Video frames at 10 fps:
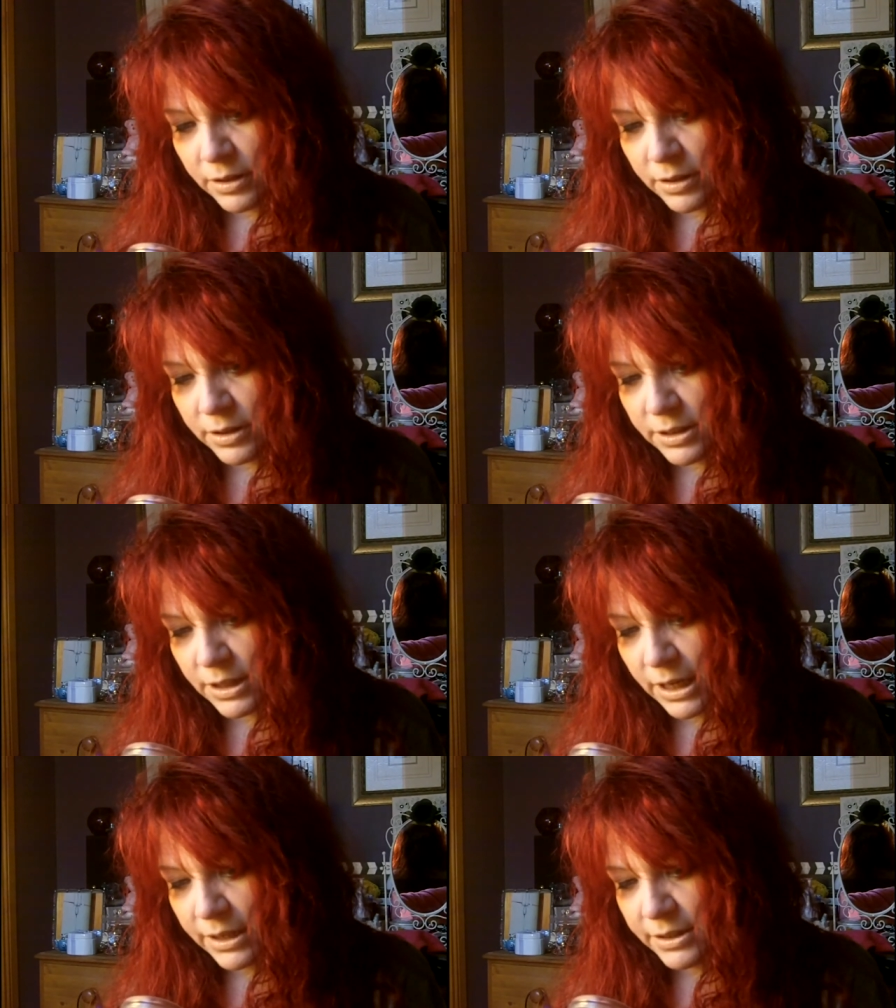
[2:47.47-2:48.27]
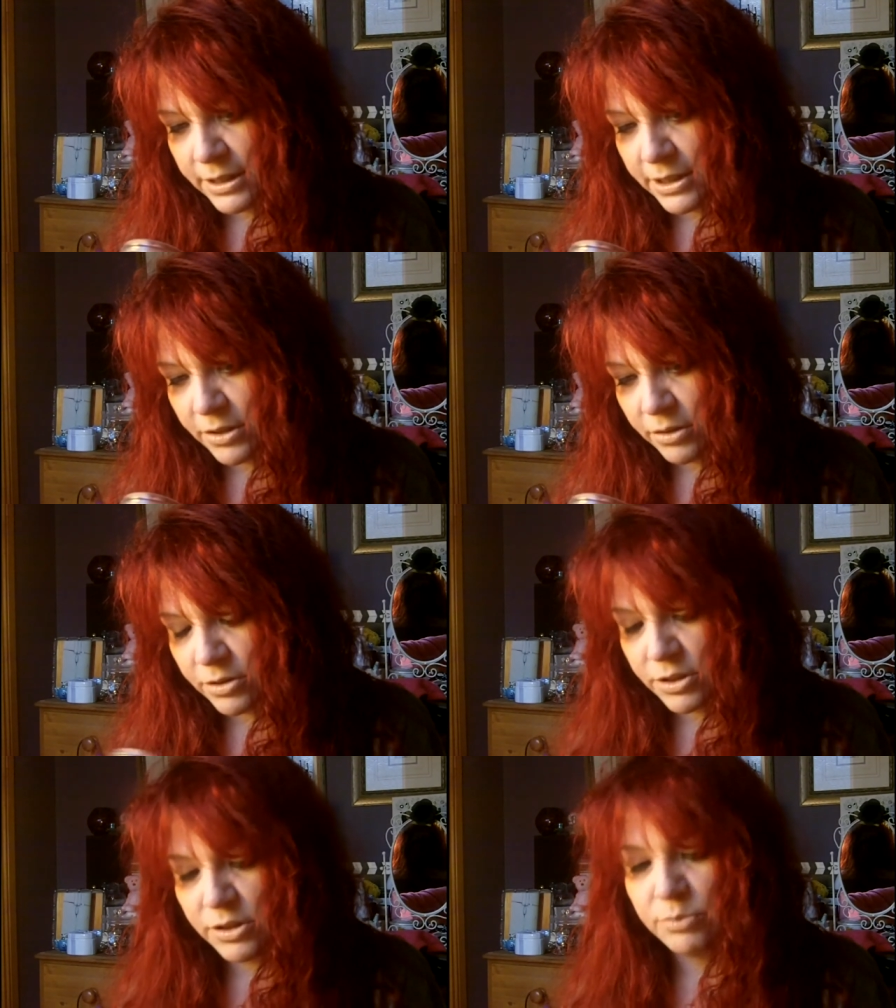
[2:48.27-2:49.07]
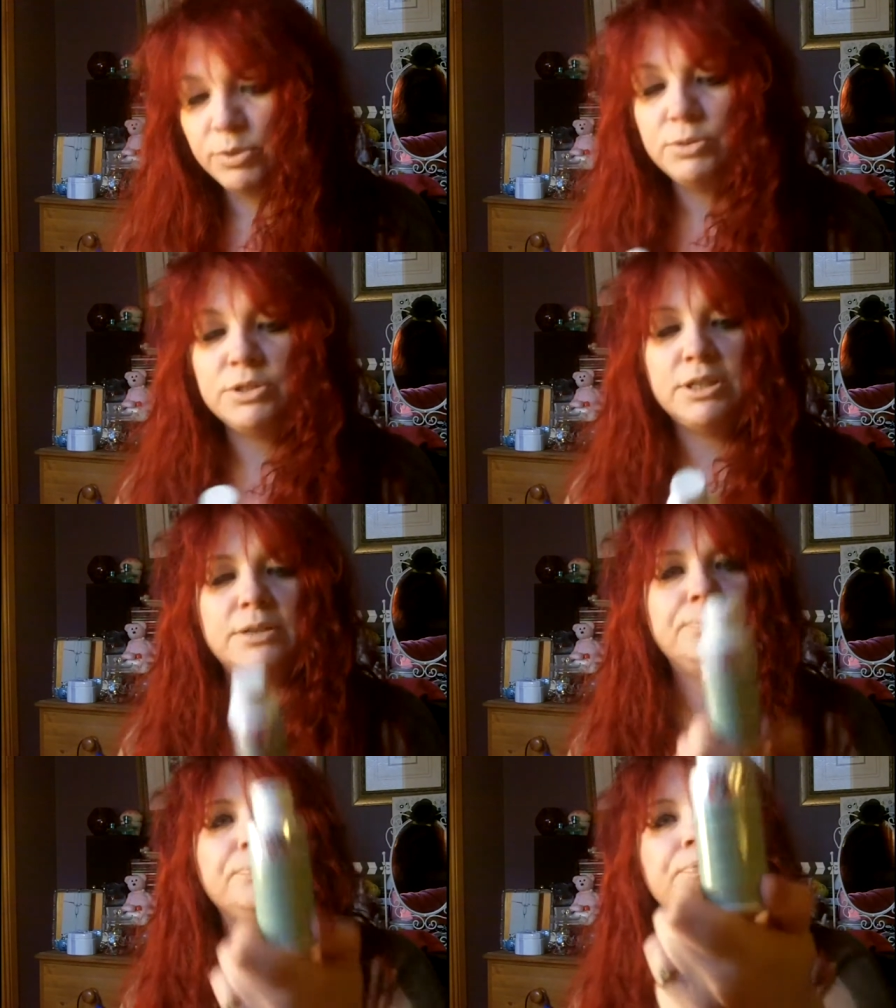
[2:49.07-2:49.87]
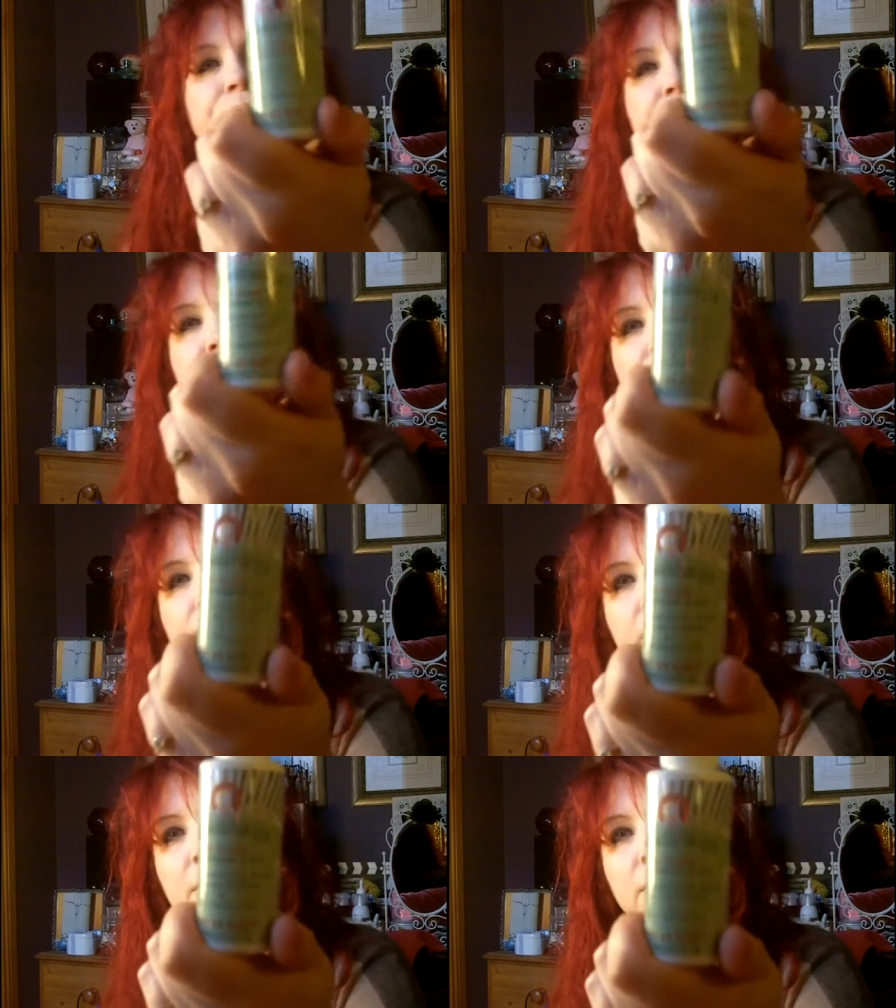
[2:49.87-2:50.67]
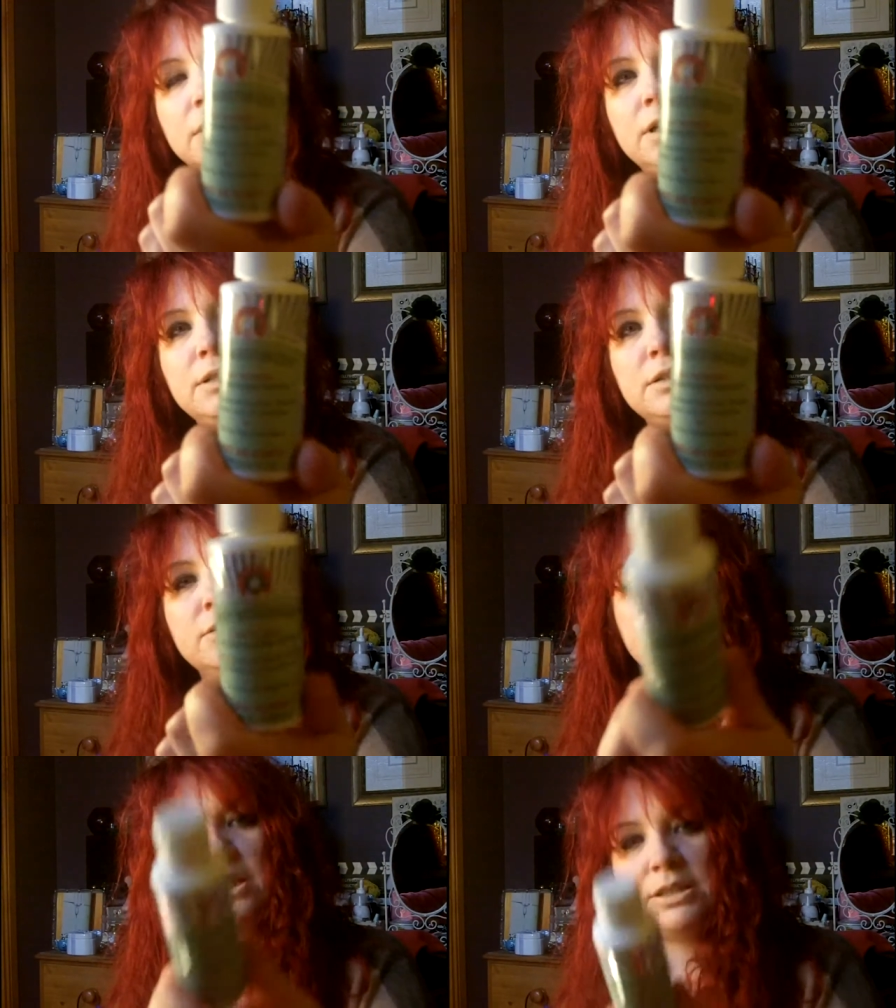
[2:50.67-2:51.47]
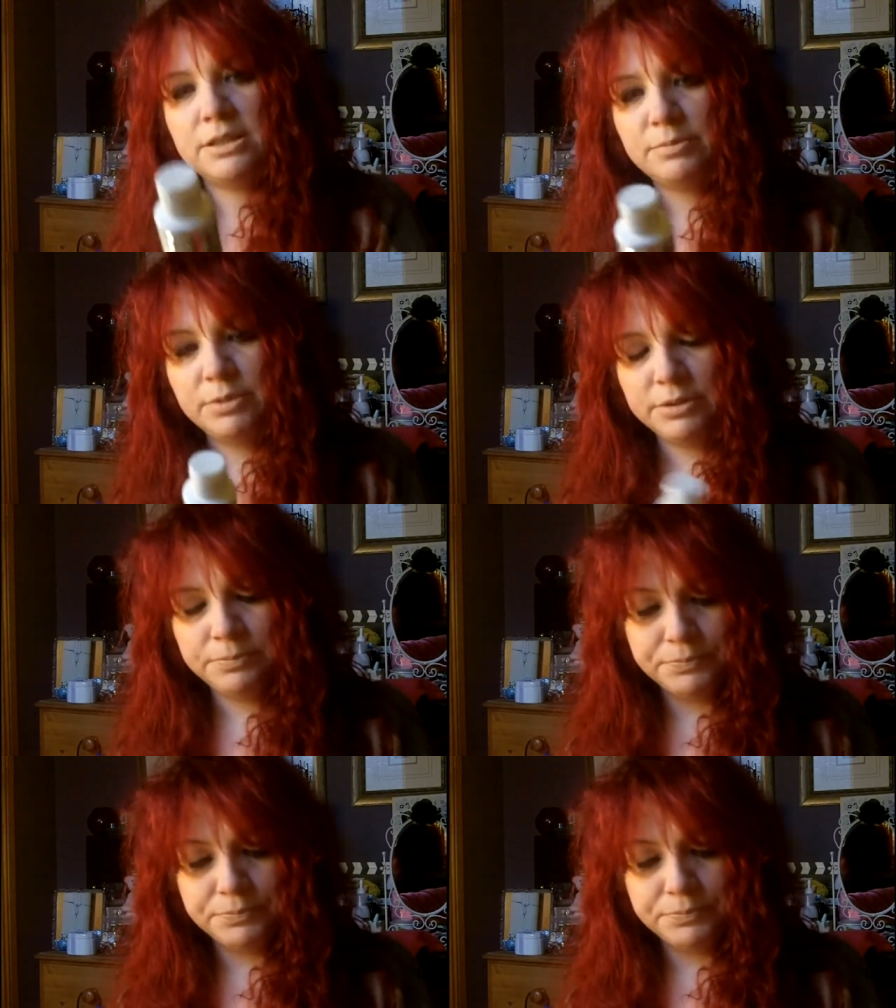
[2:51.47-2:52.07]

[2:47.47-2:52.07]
It's an antioxidant booster. That's a good size sample.